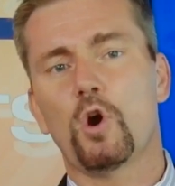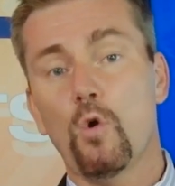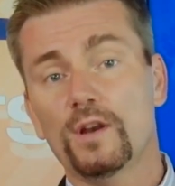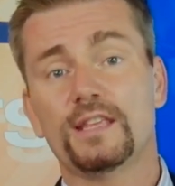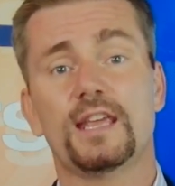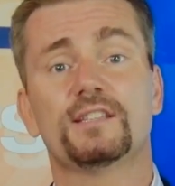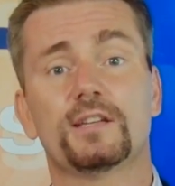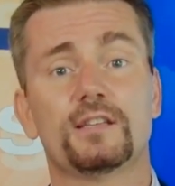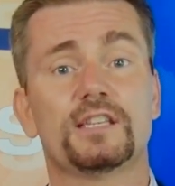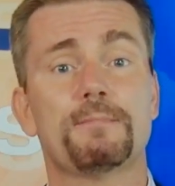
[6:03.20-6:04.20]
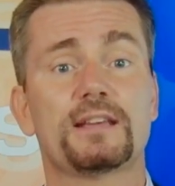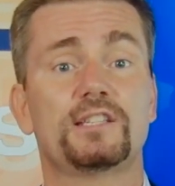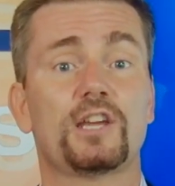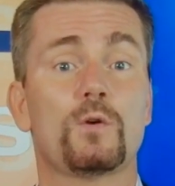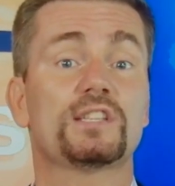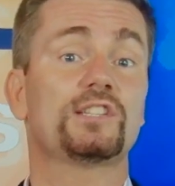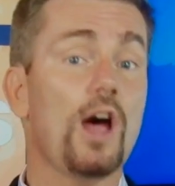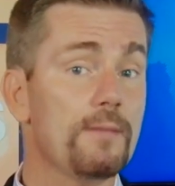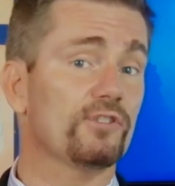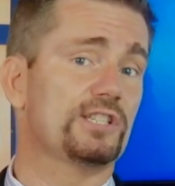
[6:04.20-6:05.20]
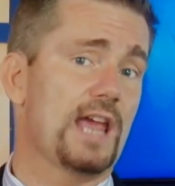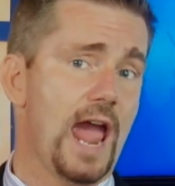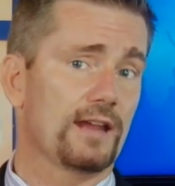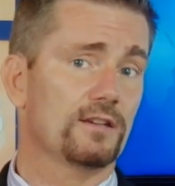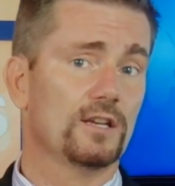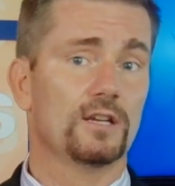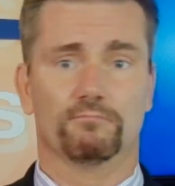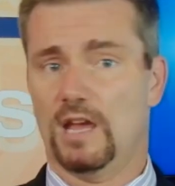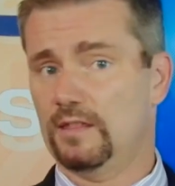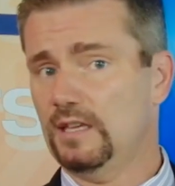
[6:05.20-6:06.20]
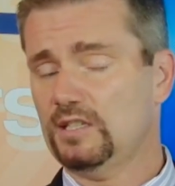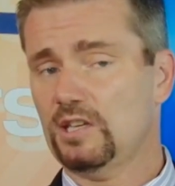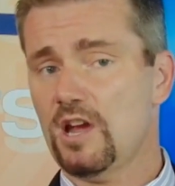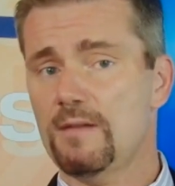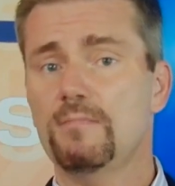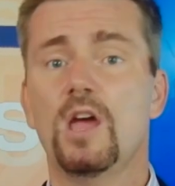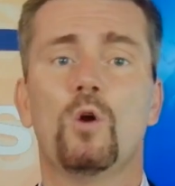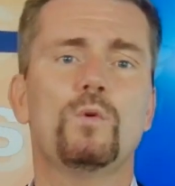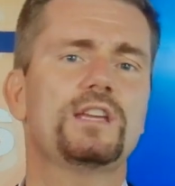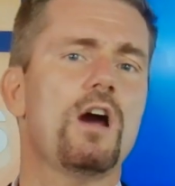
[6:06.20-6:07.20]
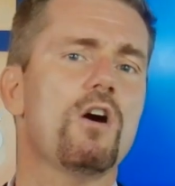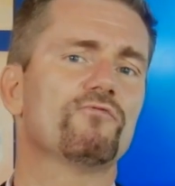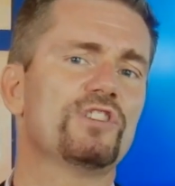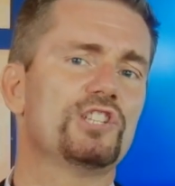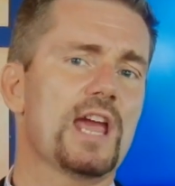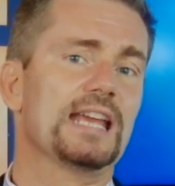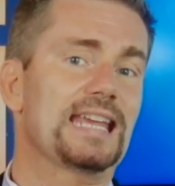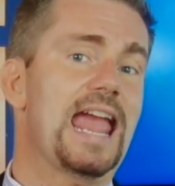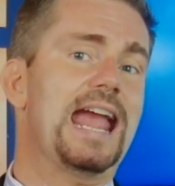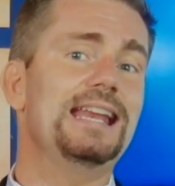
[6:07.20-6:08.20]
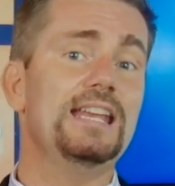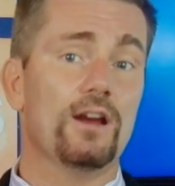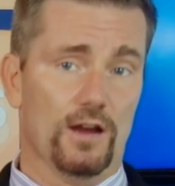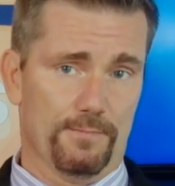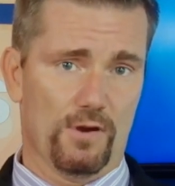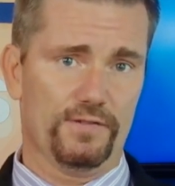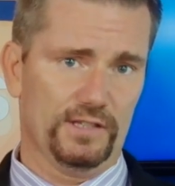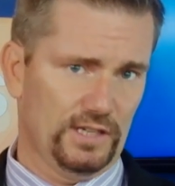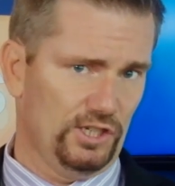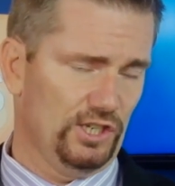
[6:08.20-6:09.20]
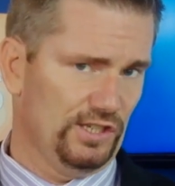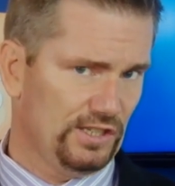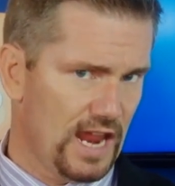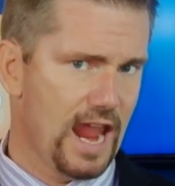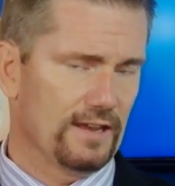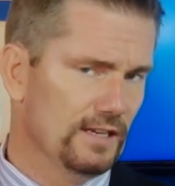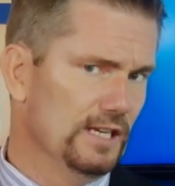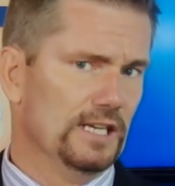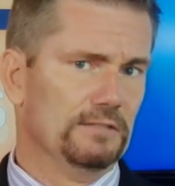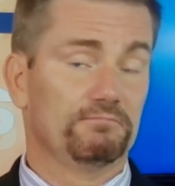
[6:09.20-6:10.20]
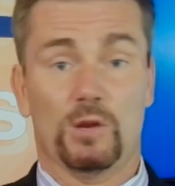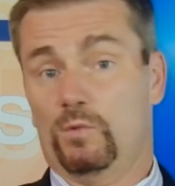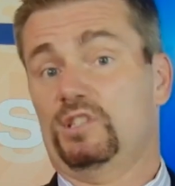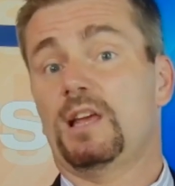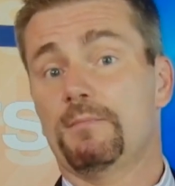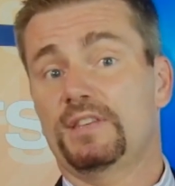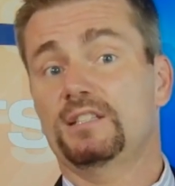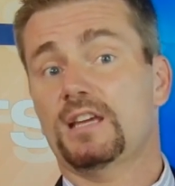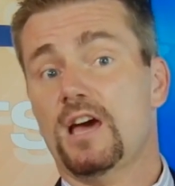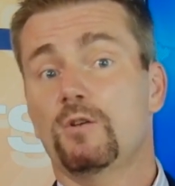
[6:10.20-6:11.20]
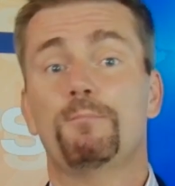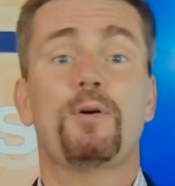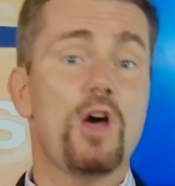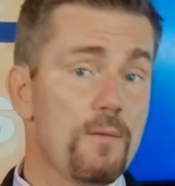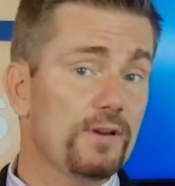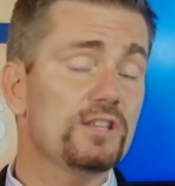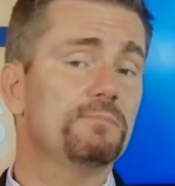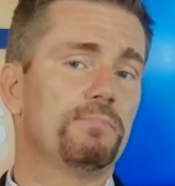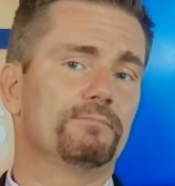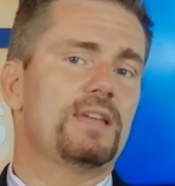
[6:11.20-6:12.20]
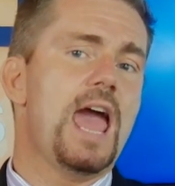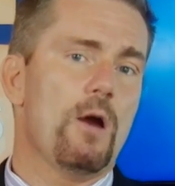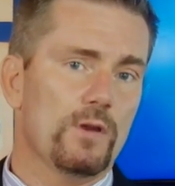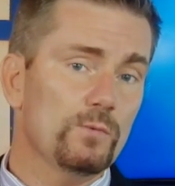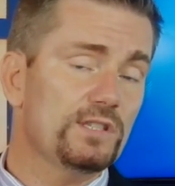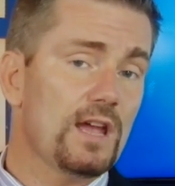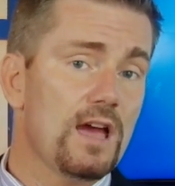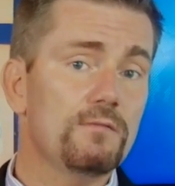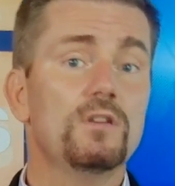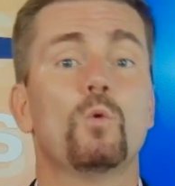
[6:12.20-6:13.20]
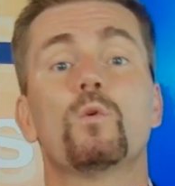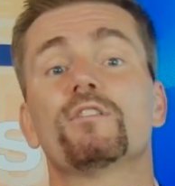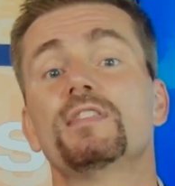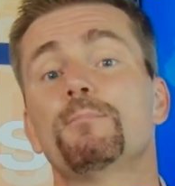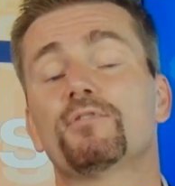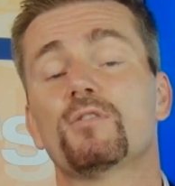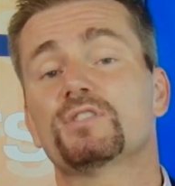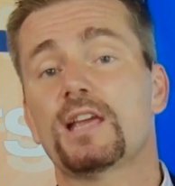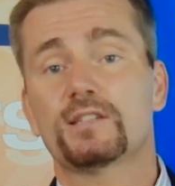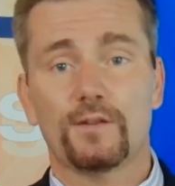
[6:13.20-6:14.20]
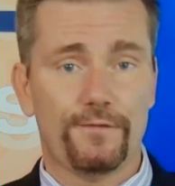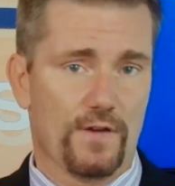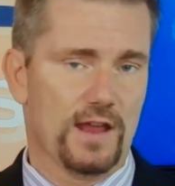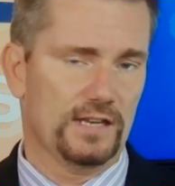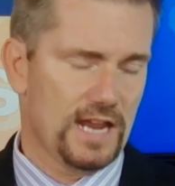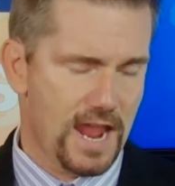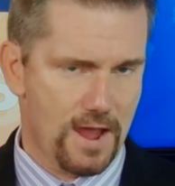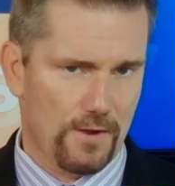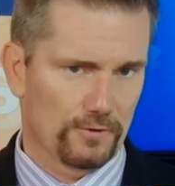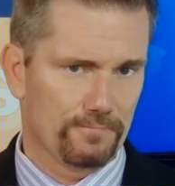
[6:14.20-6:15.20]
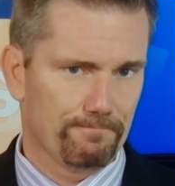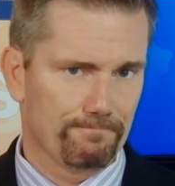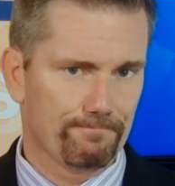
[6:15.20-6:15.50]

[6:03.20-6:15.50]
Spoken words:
calling the incidents in Mexico a cyber attack. At this time, we can't reject any hypothesis, she said. It was something done on purpose, but how it was done, we're in the process of finding out.